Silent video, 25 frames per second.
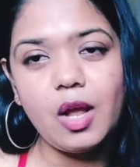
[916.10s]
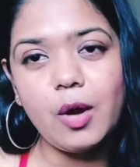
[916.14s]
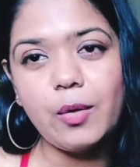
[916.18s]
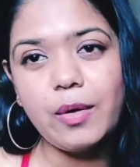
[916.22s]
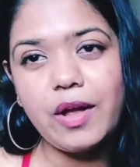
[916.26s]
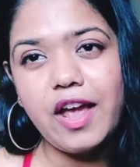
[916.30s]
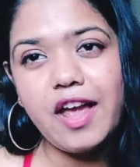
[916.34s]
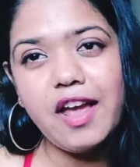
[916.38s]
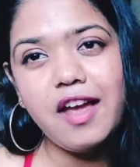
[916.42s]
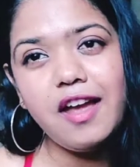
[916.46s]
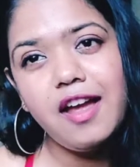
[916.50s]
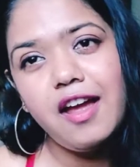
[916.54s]

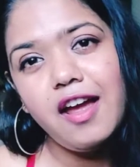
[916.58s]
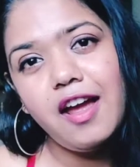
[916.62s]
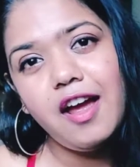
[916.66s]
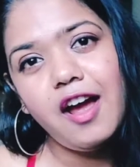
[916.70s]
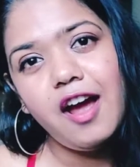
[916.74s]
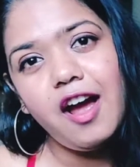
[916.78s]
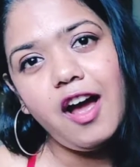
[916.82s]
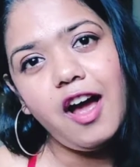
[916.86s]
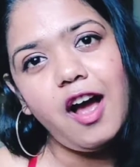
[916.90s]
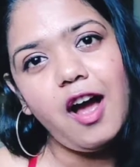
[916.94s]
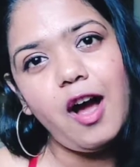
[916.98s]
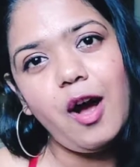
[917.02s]
Okay.
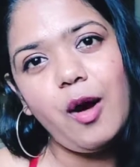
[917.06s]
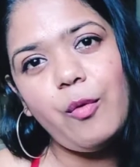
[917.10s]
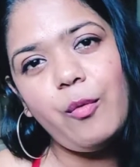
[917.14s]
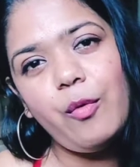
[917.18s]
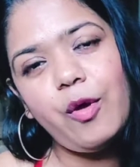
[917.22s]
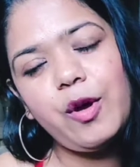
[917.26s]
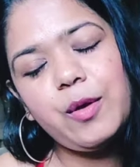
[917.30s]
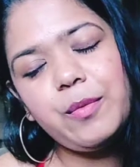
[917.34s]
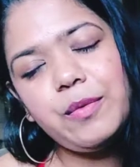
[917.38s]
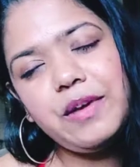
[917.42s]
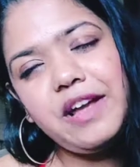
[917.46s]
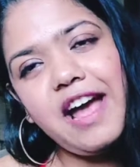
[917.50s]

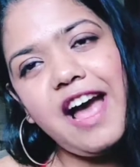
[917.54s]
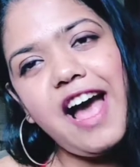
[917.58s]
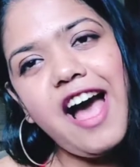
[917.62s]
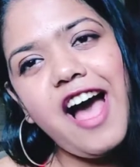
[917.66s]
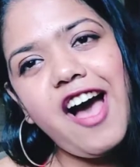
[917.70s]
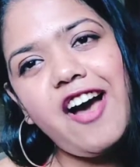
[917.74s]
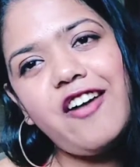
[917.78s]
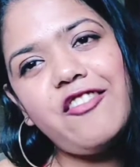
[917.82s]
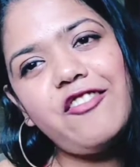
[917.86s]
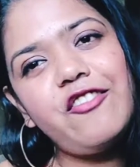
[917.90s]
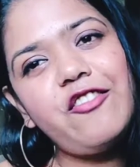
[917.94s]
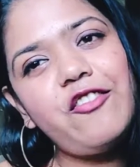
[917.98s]
What do we
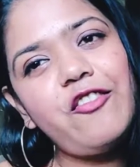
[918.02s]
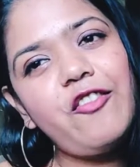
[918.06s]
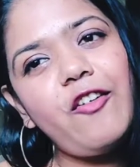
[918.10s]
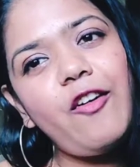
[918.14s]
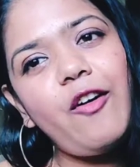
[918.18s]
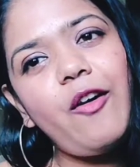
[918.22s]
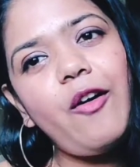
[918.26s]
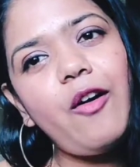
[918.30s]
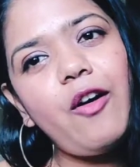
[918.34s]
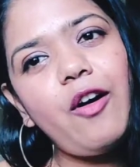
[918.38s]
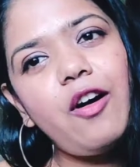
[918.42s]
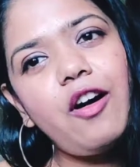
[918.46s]
have
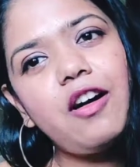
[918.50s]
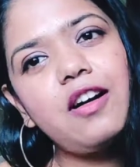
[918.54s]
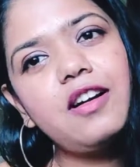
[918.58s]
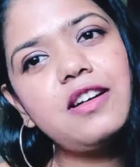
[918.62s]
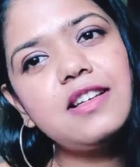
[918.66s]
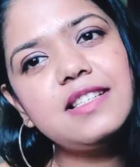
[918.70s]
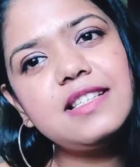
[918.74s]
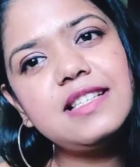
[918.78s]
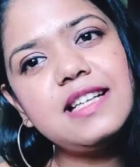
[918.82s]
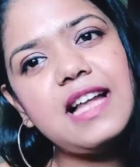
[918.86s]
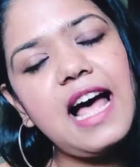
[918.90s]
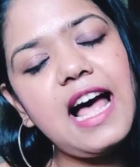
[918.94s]

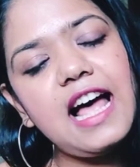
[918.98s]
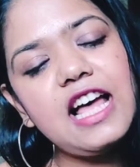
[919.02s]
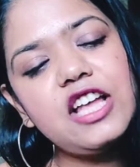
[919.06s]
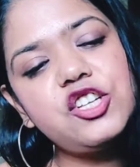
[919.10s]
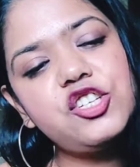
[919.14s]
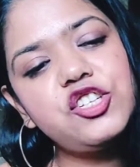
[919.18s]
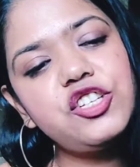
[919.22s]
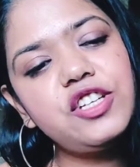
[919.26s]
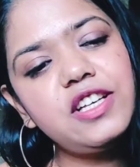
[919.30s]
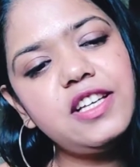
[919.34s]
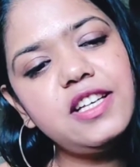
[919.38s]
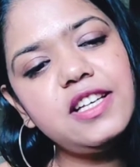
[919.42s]
for
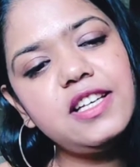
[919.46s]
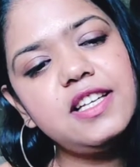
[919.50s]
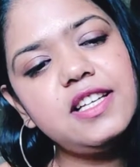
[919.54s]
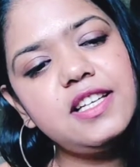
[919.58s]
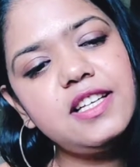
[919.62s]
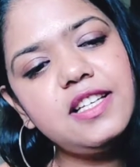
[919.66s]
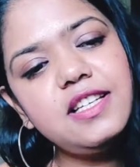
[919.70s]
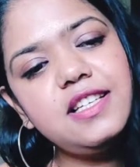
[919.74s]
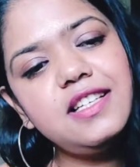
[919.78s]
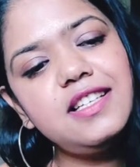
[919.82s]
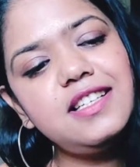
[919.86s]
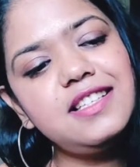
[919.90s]

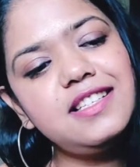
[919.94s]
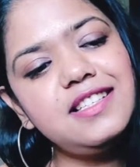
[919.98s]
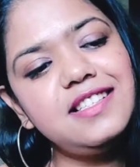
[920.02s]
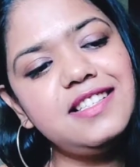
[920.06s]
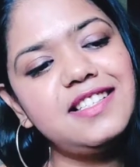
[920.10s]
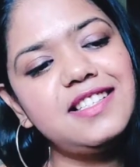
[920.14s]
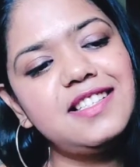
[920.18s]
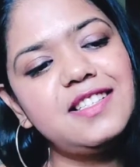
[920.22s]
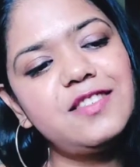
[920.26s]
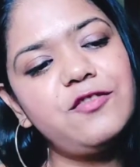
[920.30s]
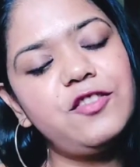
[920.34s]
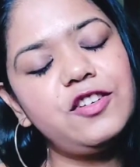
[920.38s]

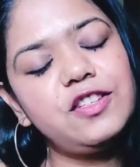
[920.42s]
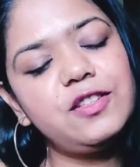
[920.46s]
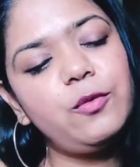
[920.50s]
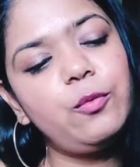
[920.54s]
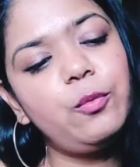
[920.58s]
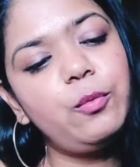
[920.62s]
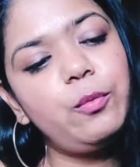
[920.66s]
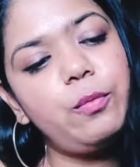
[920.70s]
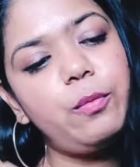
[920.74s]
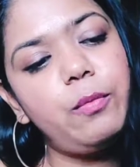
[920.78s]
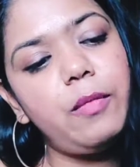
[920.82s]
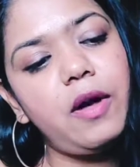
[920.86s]
Sagittarius for
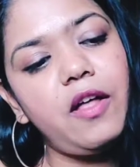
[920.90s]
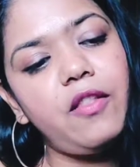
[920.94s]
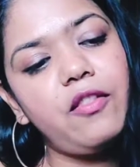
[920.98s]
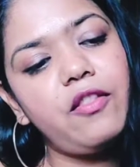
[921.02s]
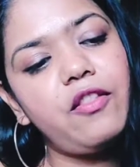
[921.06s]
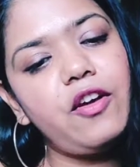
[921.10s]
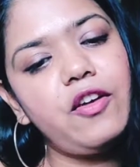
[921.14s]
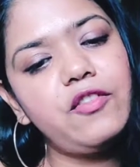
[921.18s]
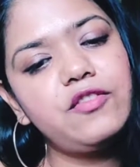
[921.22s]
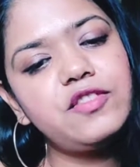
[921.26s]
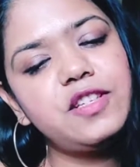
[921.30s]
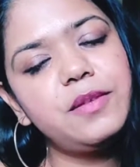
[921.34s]
the
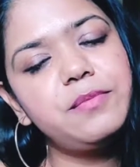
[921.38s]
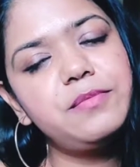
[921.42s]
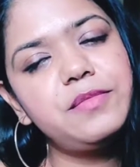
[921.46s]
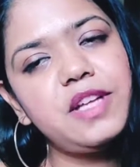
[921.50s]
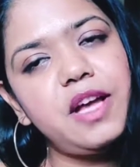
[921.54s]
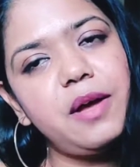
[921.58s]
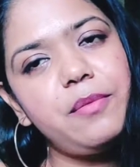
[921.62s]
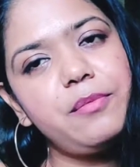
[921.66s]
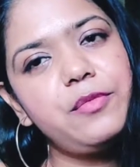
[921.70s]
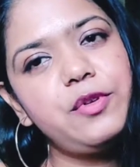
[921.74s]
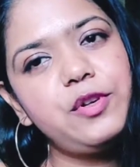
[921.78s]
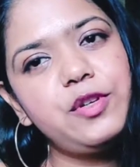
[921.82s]
month of
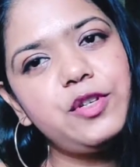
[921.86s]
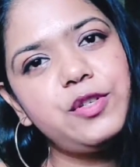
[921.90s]
September